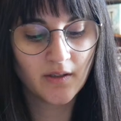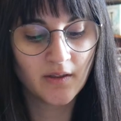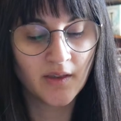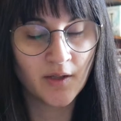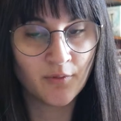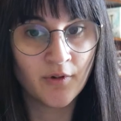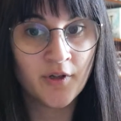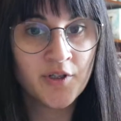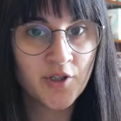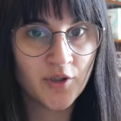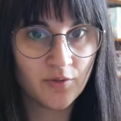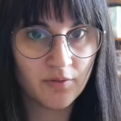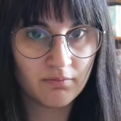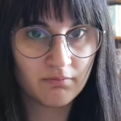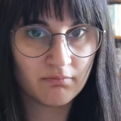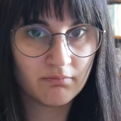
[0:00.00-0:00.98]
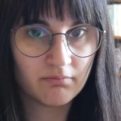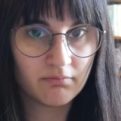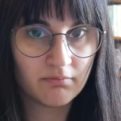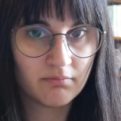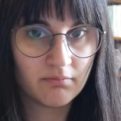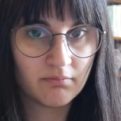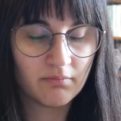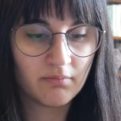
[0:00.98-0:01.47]
There were 2.
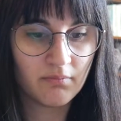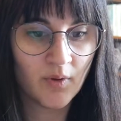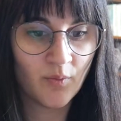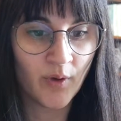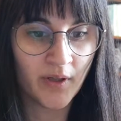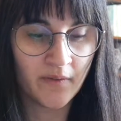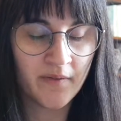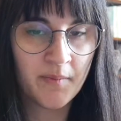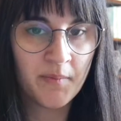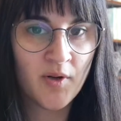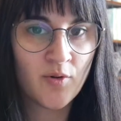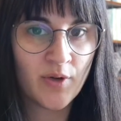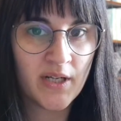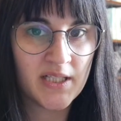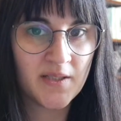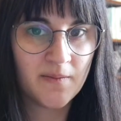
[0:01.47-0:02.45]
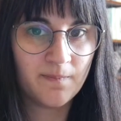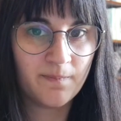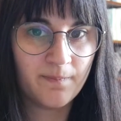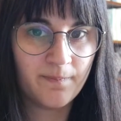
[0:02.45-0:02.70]
One of them quit.